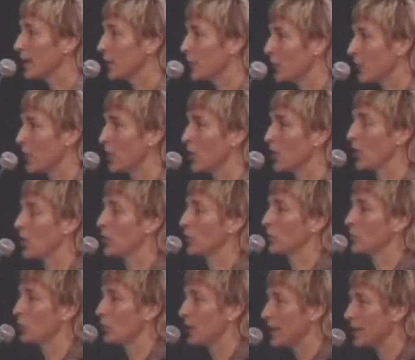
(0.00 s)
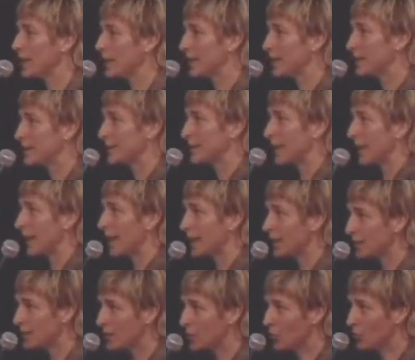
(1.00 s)
if the horse really is
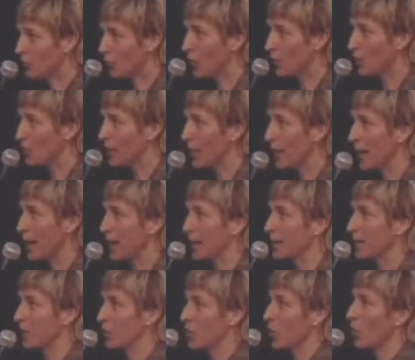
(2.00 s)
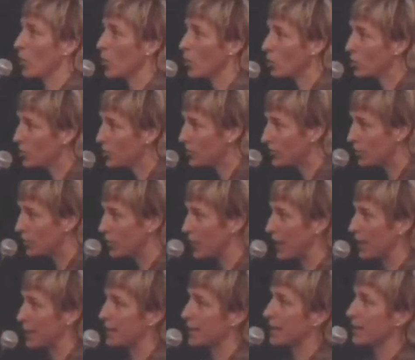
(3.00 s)
active from behind, over the
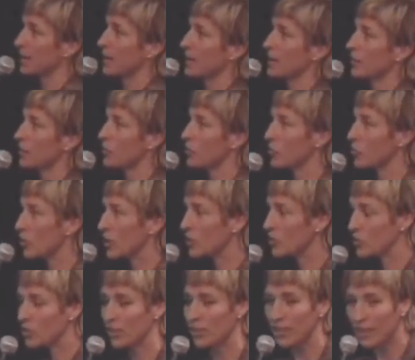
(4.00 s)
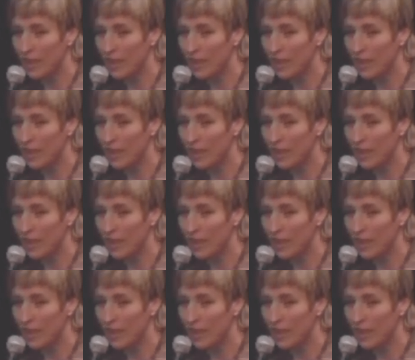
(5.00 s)
back, stretching